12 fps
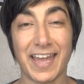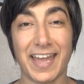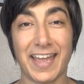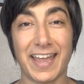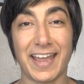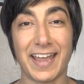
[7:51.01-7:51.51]

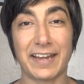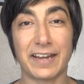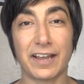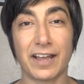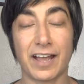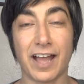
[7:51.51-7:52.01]
and
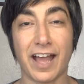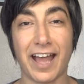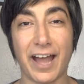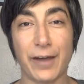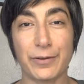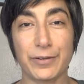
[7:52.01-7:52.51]

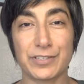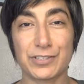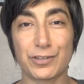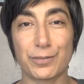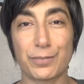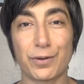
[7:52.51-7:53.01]
how is
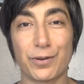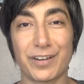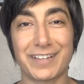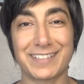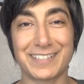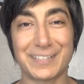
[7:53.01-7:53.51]
your
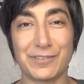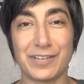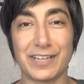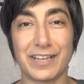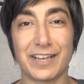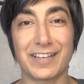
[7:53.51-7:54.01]

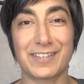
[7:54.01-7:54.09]
productivity?